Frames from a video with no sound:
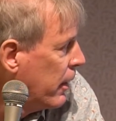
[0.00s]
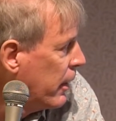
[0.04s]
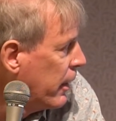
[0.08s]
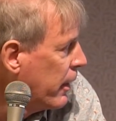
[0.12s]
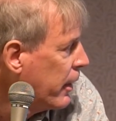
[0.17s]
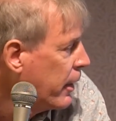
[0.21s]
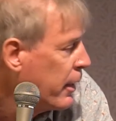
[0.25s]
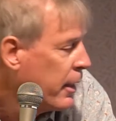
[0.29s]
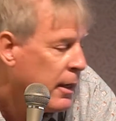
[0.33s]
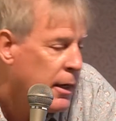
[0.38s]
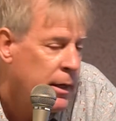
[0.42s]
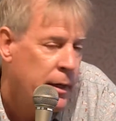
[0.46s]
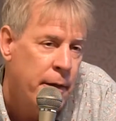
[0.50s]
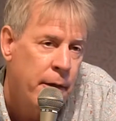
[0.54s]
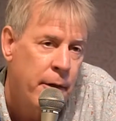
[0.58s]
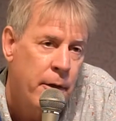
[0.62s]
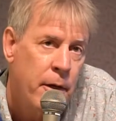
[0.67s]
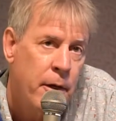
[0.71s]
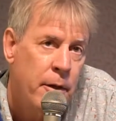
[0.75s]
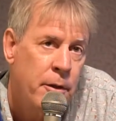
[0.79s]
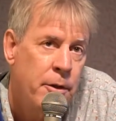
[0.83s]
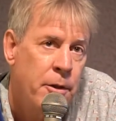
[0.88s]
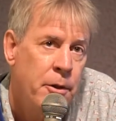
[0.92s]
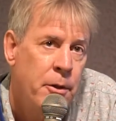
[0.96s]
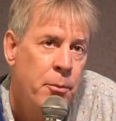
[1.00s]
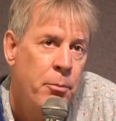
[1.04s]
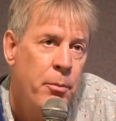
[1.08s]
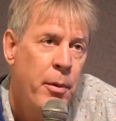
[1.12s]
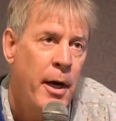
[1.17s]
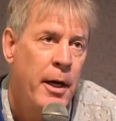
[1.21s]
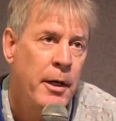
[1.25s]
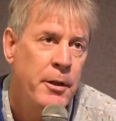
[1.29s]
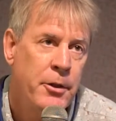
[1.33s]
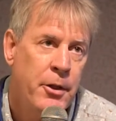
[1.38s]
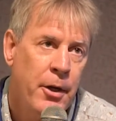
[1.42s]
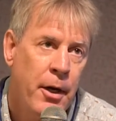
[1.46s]
And here are 2
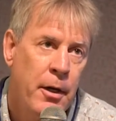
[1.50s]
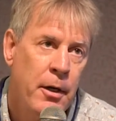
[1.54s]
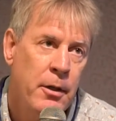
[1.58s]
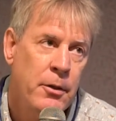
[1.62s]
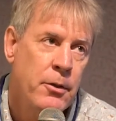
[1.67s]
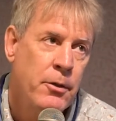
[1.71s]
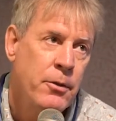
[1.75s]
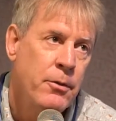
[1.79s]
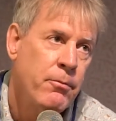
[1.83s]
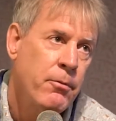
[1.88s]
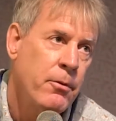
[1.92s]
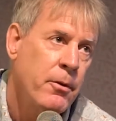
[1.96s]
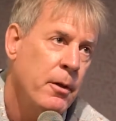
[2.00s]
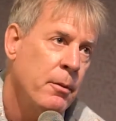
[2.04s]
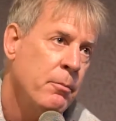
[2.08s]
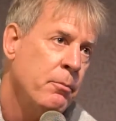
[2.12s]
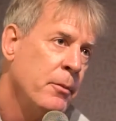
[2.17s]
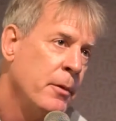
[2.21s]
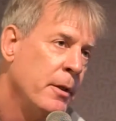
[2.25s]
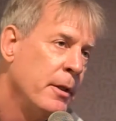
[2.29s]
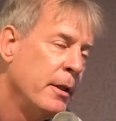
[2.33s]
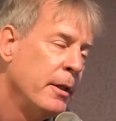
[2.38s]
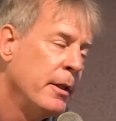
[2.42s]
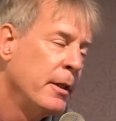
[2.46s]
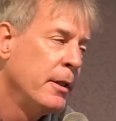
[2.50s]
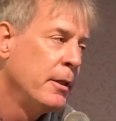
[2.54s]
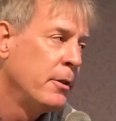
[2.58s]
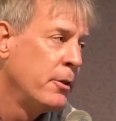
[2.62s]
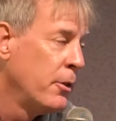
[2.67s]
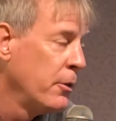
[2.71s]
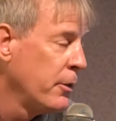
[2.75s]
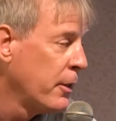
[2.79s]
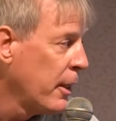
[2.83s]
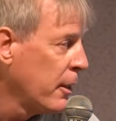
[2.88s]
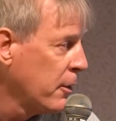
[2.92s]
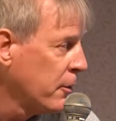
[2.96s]
pie charts from the
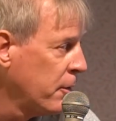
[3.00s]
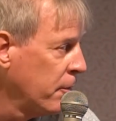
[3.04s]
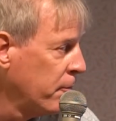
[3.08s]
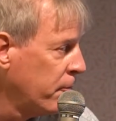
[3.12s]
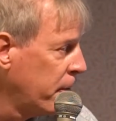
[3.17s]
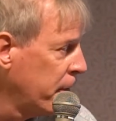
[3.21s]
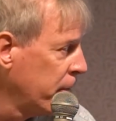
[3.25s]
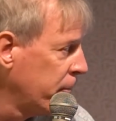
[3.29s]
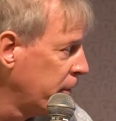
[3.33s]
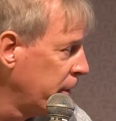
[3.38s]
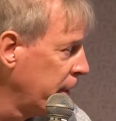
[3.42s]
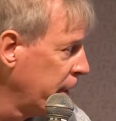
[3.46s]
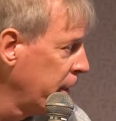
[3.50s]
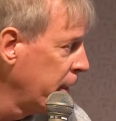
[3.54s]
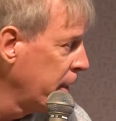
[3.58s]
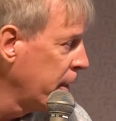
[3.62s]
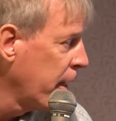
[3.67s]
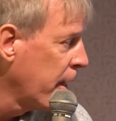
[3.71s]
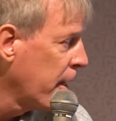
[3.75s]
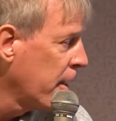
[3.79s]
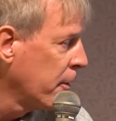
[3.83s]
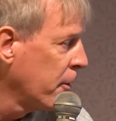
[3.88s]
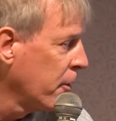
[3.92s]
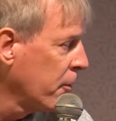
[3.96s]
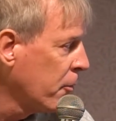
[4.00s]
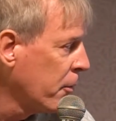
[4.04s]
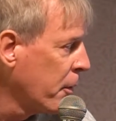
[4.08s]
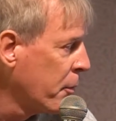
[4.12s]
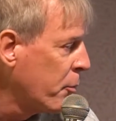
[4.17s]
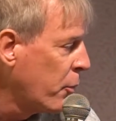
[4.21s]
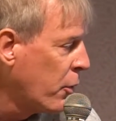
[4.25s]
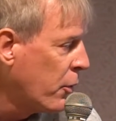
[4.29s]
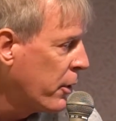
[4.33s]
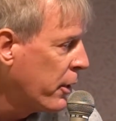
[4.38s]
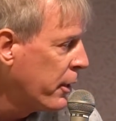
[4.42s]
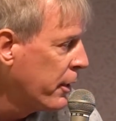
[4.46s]
2015 annual
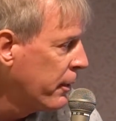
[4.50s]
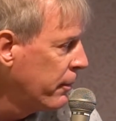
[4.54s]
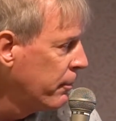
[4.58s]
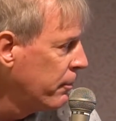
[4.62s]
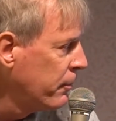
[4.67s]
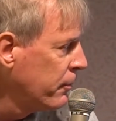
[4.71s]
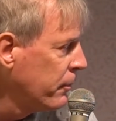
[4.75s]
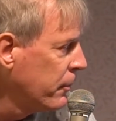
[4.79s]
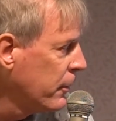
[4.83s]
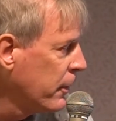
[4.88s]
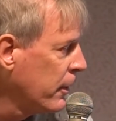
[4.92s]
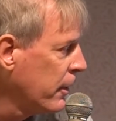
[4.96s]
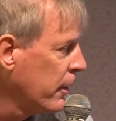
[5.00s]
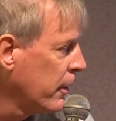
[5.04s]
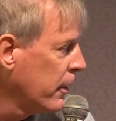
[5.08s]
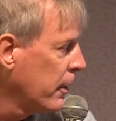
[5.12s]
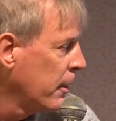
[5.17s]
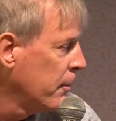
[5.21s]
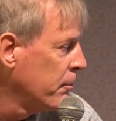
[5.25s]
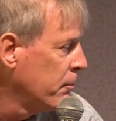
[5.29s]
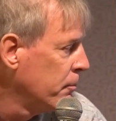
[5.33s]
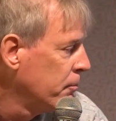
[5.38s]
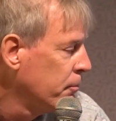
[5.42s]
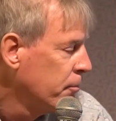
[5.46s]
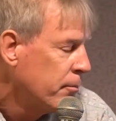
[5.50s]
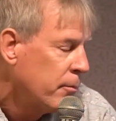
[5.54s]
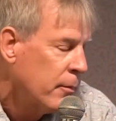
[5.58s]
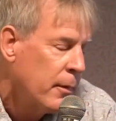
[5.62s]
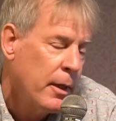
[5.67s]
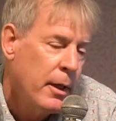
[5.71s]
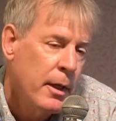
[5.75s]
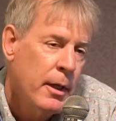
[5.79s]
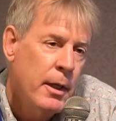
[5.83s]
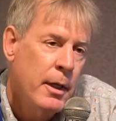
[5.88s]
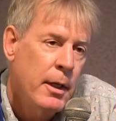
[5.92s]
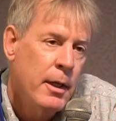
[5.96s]
report.
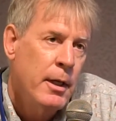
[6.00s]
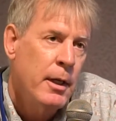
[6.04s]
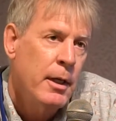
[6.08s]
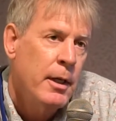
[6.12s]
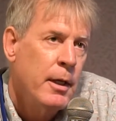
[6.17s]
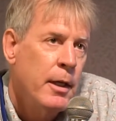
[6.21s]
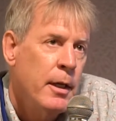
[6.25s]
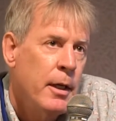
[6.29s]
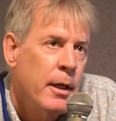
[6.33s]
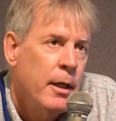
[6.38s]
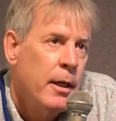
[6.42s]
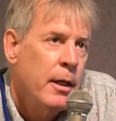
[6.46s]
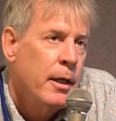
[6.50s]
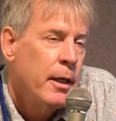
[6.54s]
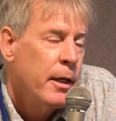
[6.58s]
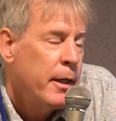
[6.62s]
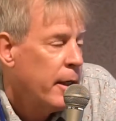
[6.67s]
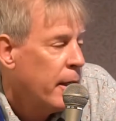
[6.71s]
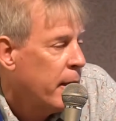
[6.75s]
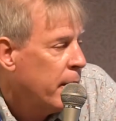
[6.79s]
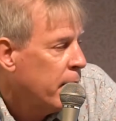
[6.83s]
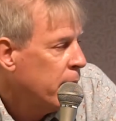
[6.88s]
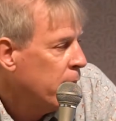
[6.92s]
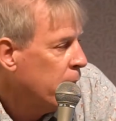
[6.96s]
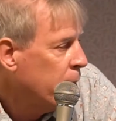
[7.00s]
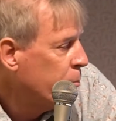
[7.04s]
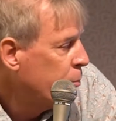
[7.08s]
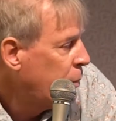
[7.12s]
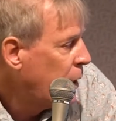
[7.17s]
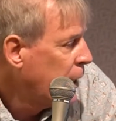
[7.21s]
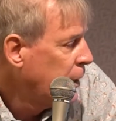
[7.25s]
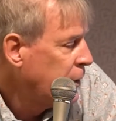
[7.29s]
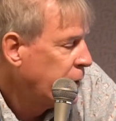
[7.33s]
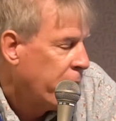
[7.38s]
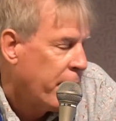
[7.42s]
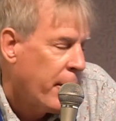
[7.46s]
And the
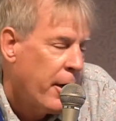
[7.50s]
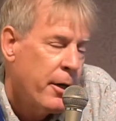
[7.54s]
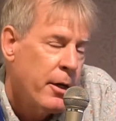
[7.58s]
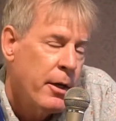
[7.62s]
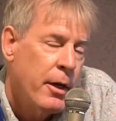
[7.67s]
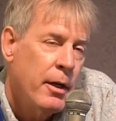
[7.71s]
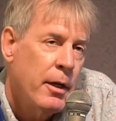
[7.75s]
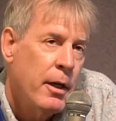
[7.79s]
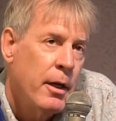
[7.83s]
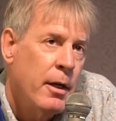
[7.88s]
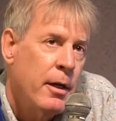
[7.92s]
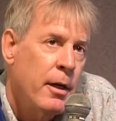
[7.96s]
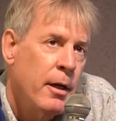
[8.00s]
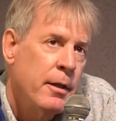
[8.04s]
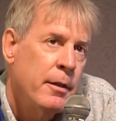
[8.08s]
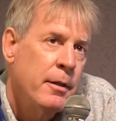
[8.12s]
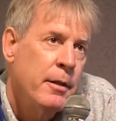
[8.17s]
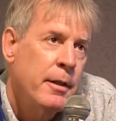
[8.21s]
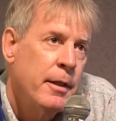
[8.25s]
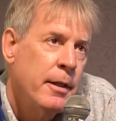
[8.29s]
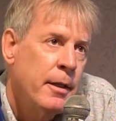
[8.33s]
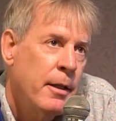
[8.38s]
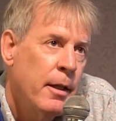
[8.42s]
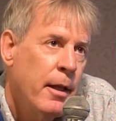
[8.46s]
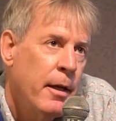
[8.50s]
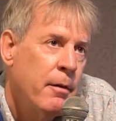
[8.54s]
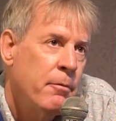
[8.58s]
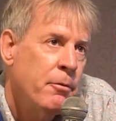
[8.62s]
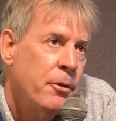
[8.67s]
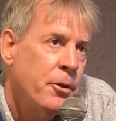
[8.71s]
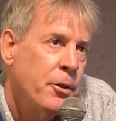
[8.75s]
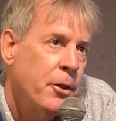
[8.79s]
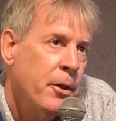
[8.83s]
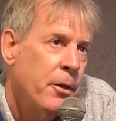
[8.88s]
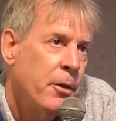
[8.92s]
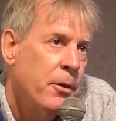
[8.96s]
pie chart on the left
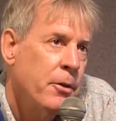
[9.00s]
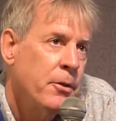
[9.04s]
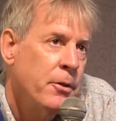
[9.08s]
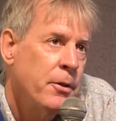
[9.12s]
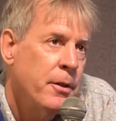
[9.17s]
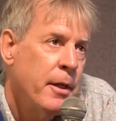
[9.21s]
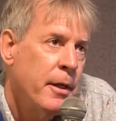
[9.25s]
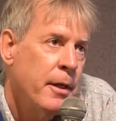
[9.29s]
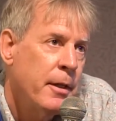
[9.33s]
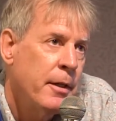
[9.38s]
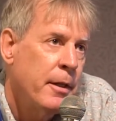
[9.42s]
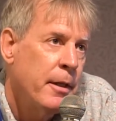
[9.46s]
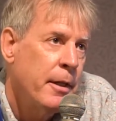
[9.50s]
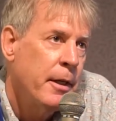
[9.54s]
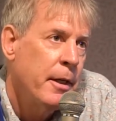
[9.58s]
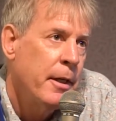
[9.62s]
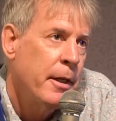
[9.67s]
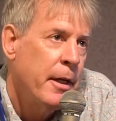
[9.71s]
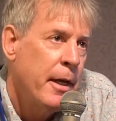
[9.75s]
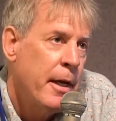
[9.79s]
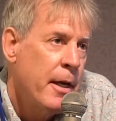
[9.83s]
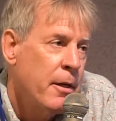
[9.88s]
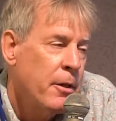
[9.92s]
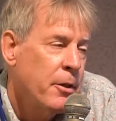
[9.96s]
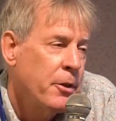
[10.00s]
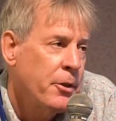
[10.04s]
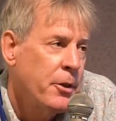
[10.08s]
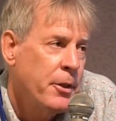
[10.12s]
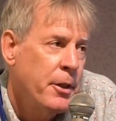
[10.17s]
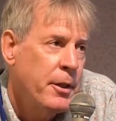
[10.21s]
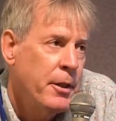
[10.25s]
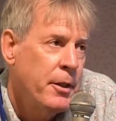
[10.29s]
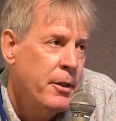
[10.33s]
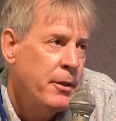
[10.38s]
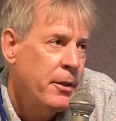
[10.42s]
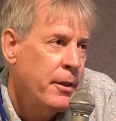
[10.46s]
shows that the
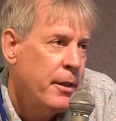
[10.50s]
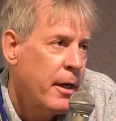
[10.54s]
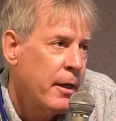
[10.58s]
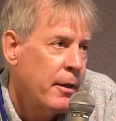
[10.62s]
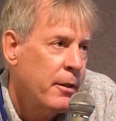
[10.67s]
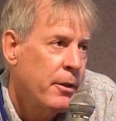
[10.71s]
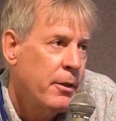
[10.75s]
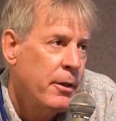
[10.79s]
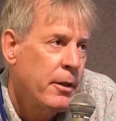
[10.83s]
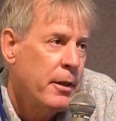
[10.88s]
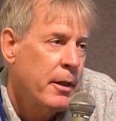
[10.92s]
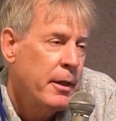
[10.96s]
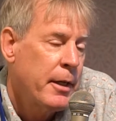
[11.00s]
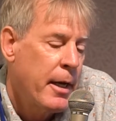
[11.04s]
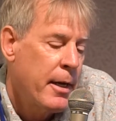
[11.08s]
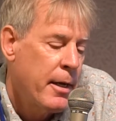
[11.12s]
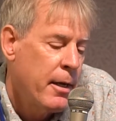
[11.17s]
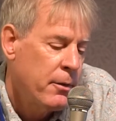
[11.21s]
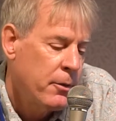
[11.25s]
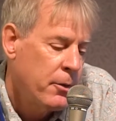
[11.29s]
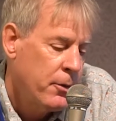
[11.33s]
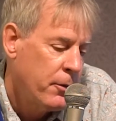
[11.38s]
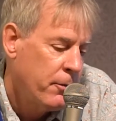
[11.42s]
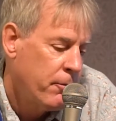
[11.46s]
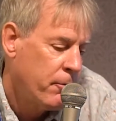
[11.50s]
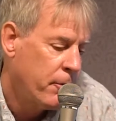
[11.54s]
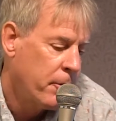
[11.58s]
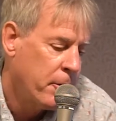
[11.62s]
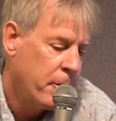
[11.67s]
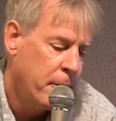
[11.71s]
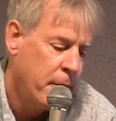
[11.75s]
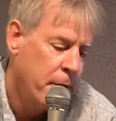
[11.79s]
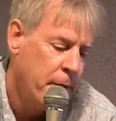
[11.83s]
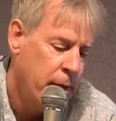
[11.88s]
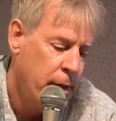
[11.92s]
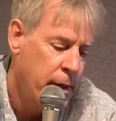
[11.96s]
energy sector accounts
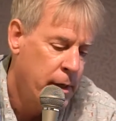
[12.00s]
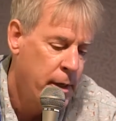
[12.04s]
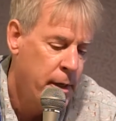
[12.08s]
for